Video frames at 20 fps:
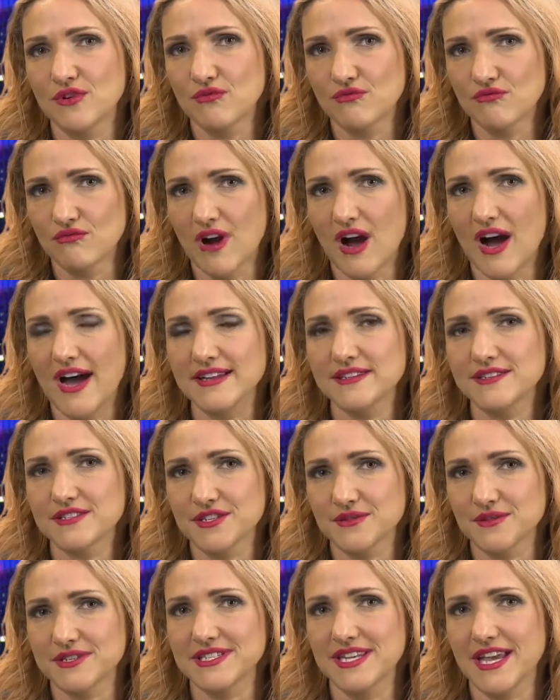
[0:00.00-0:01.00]
right
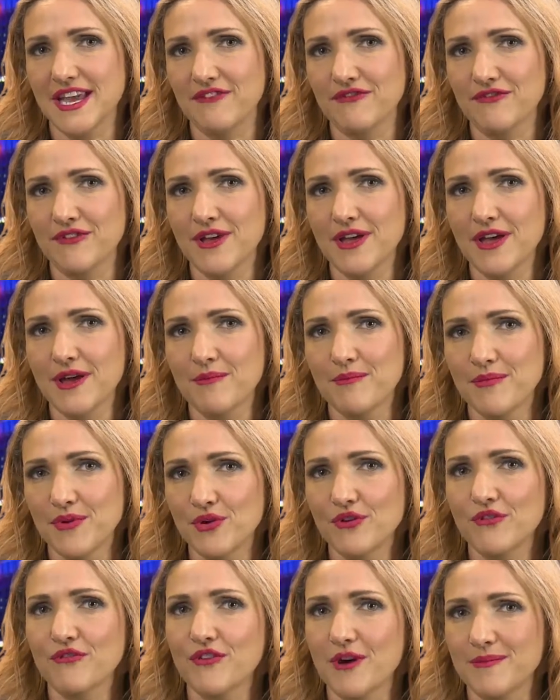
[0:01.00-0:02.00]
to receive
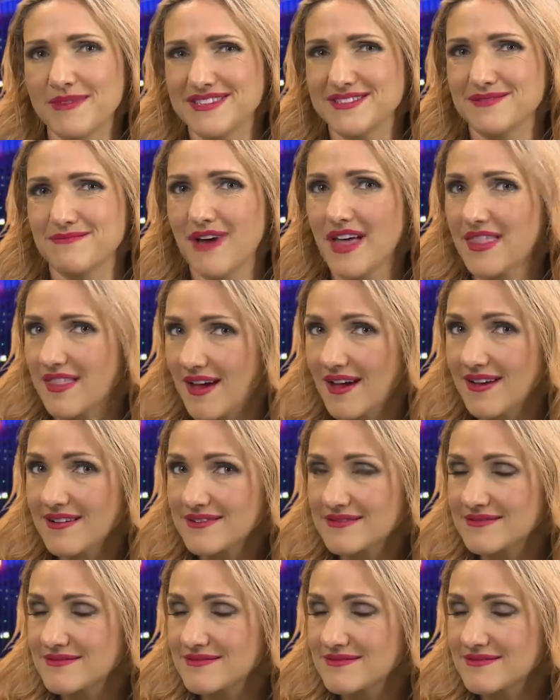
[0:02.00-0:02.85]
milk from its mother.